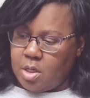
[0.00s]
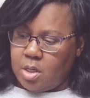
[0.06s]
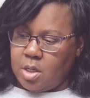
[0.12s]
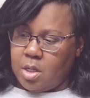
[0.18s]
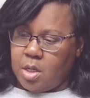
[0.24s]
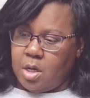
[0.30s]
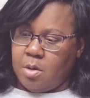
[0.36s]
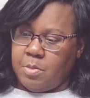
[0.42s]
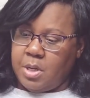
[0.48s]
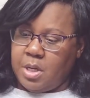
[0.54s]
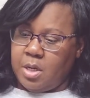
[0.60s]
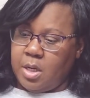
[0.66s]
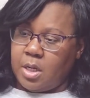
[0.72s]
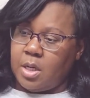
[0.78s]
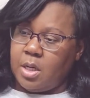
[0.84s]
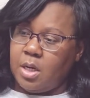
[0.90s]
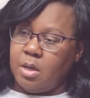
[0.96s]
And
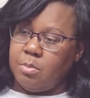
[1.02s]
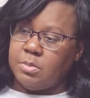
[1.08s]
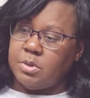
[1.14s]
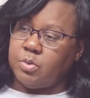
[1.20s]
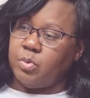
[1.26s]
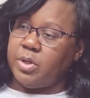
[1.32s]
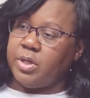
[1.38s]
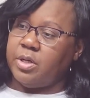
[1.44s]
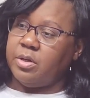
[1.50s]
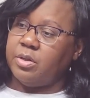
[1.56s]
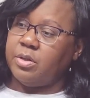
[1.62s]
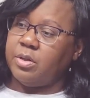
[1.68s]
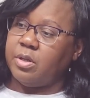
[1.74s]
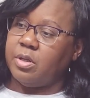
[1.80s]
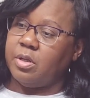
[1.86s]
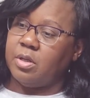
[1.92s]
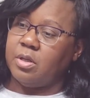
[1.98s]
it comes with,
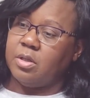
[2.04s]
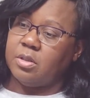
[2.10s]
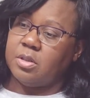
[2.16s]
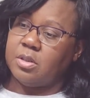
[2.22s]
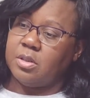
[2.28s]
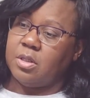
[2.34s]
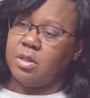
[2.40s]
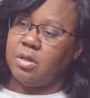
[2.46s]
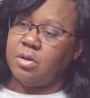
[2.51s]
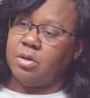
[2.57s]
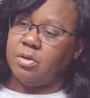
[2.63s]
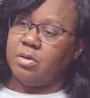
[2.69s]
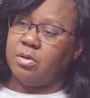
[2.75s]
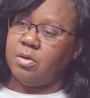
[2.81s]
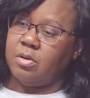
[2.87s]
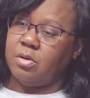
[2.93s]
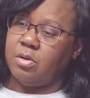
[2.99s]
let's see
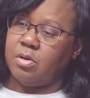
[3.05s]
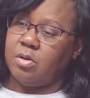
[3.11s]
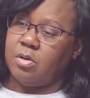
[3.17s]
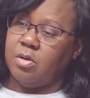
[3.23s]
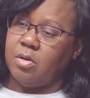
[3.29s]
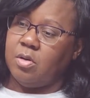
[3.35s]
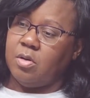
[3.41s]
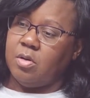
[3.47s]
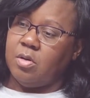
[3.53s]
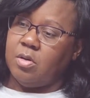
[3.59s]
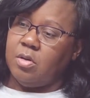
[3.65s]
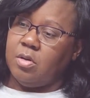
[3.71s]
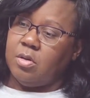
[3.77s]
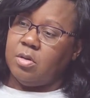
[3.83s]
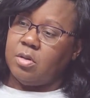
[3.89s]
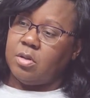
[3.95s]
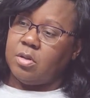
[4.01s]
here,
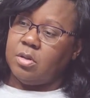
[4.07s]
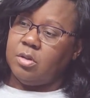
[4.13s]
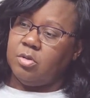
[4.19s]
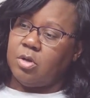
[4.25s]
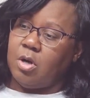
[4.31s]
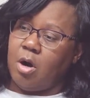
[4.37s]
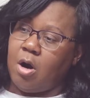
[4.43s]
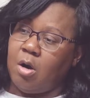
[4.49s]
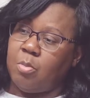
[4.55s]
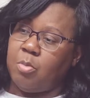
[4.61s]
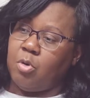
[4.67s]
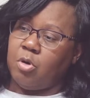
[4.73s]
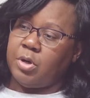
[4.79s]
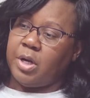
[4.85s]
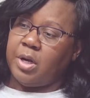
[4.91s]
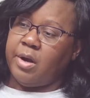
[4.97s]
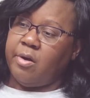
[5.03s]
a little
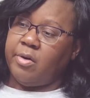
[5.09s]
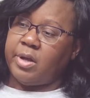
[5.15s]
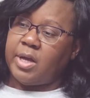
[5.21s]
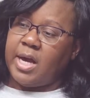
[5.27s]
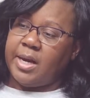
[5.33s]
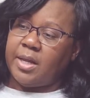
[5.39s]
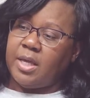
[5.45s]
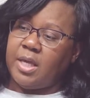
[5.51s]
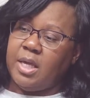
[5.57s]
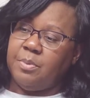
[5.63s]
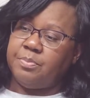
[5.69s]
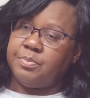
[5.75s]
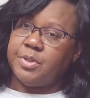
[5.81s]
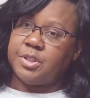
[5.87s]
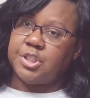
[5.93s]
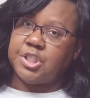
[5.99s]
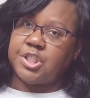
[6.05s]
cardboard in there to kind of keep
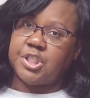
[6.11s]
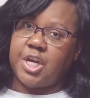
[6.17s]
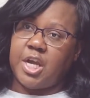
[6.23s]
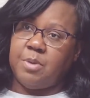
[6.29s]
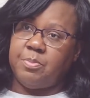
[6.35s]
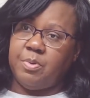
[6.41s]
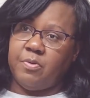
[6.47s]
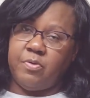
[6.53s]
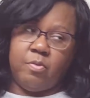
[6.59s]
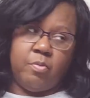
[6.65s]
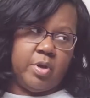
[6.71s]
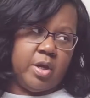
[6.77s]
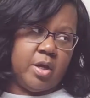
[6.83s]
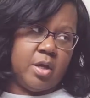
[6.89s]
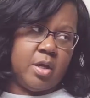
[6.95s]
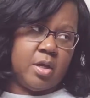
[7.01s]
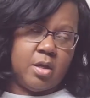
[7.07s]
the shape of the
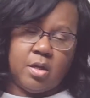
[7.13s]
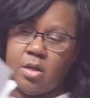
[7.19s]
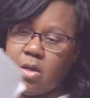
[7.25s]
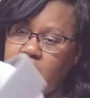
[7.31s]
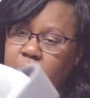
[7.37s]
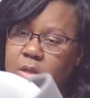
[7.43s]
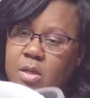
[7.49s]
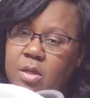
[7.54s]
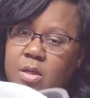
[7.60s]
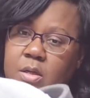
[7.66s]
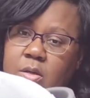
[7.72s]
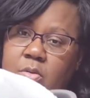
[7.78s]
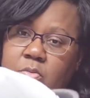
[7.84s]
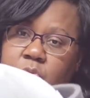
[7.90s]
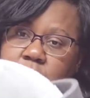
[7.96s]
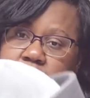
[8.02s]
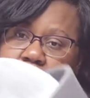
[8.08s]
wig,
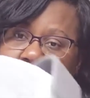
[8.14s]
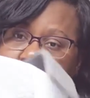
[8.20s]
with